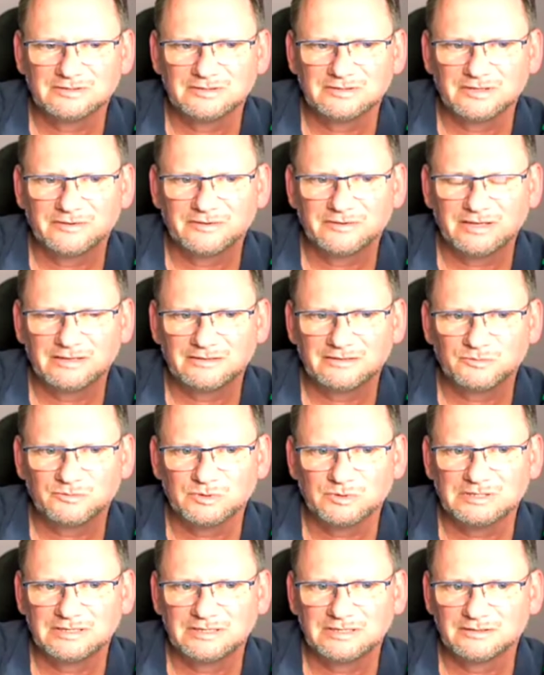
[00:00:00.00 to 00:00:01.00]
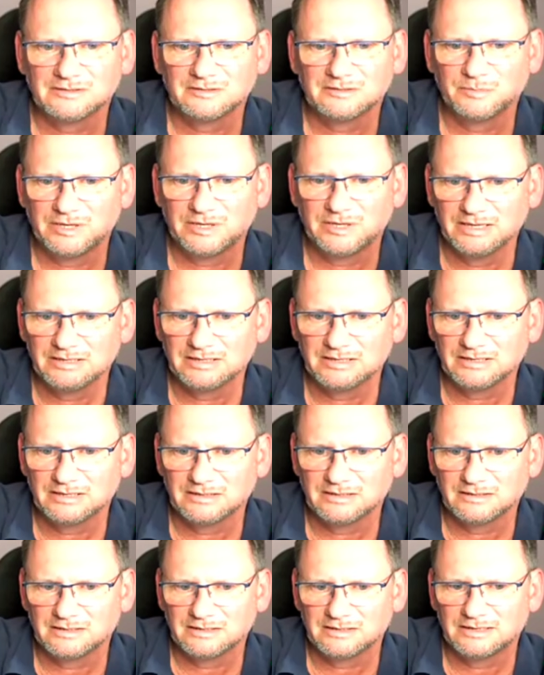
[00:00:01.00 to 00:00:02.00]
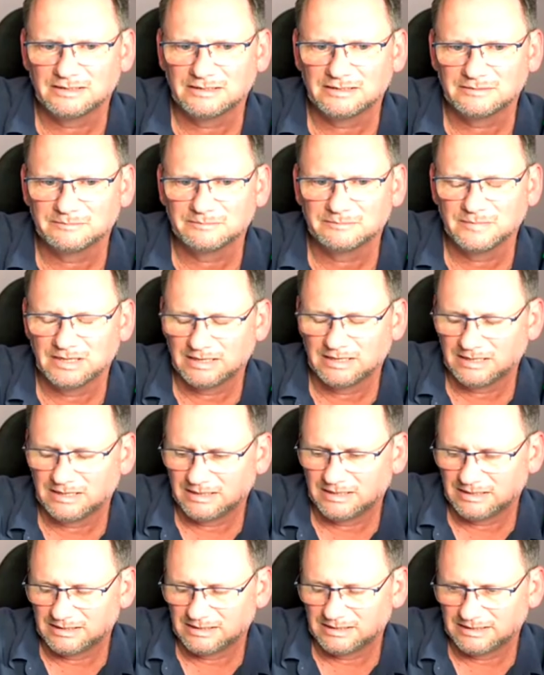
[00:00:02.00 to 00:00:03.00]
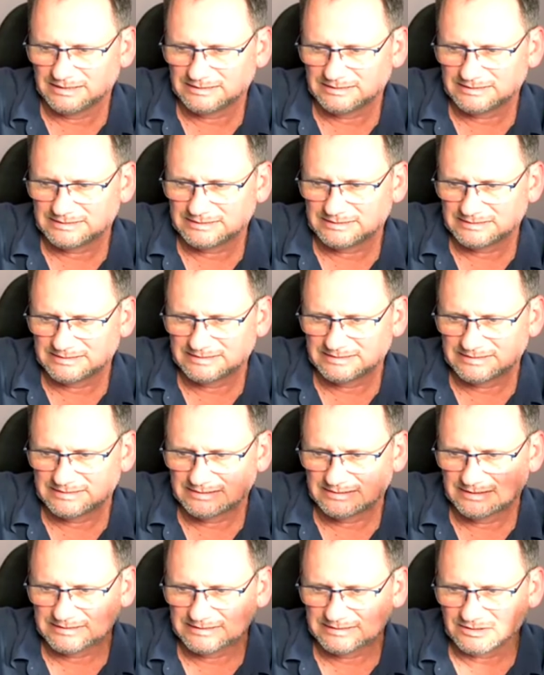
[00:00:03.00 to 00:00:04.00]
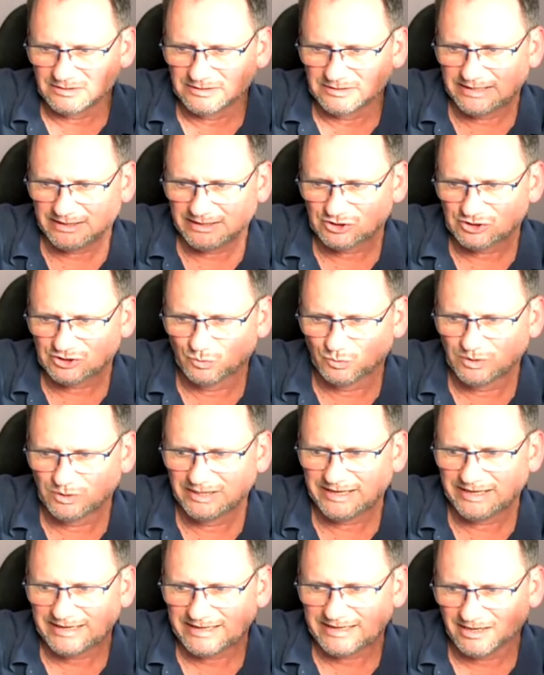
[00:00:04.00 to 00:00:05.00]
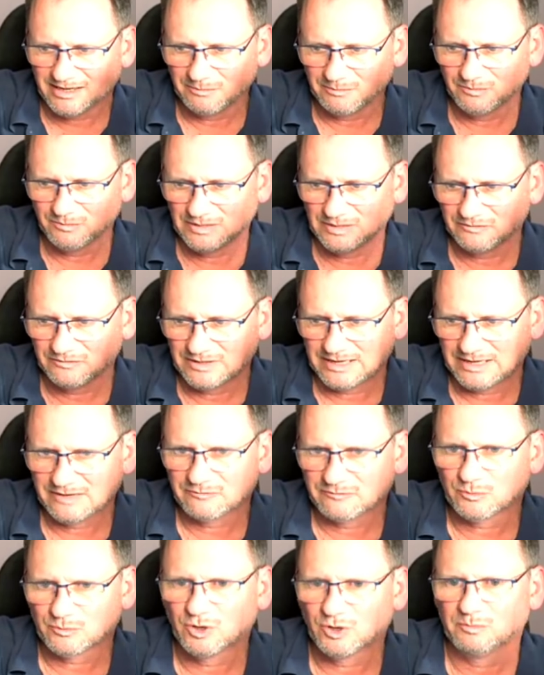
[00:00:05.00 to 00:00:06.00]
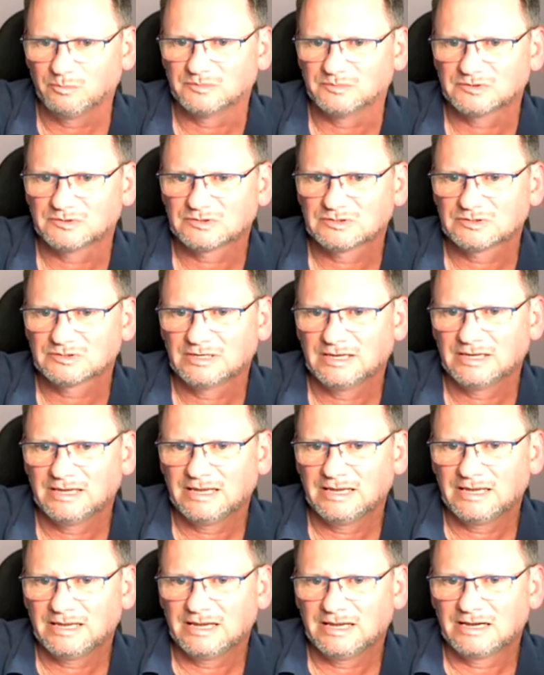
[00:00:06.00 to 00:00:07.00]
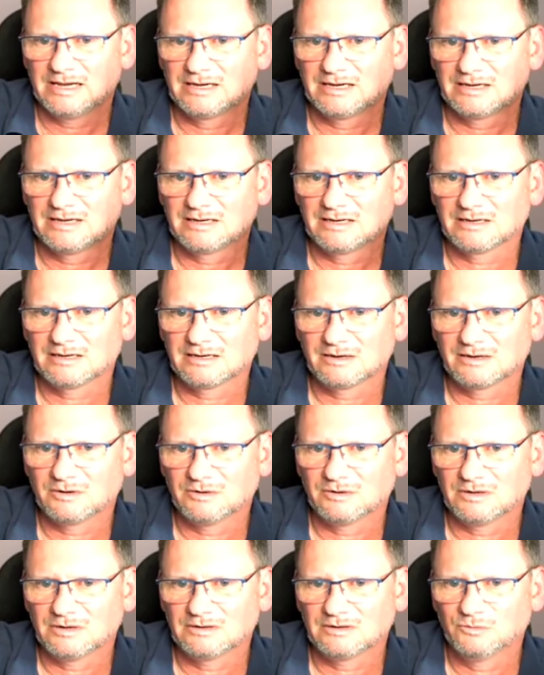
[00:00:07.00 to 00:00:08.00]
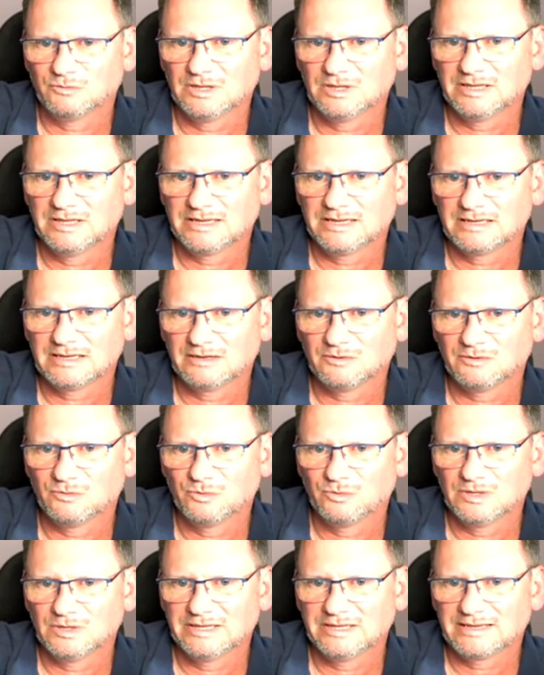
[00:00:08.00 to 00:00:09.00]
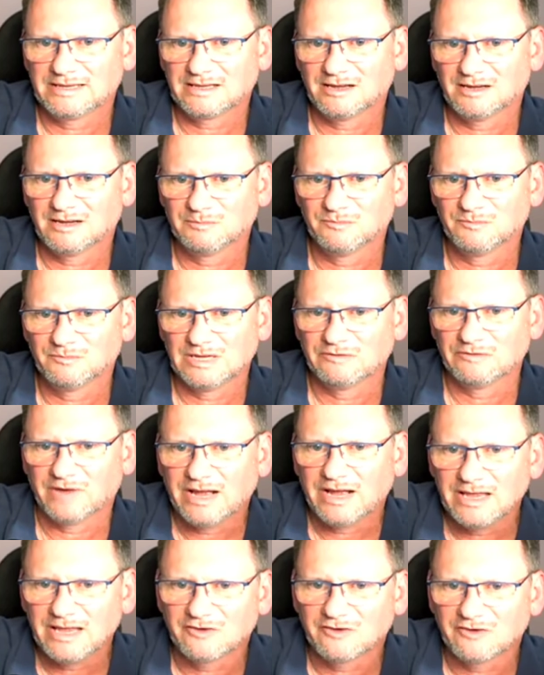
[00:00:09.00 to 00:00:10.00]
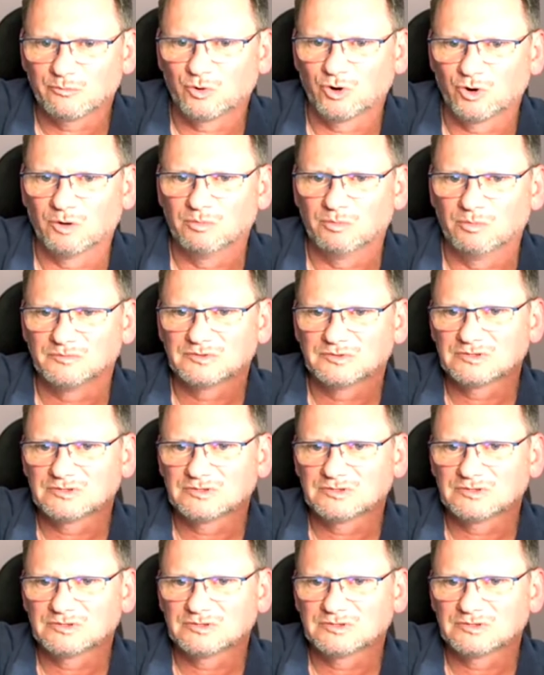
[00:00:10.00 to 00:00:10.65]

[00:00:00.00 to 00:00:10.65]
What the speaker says: thing that we did in the beginning. It's this connection. Will they come if they have problems? Will they come if I have problems?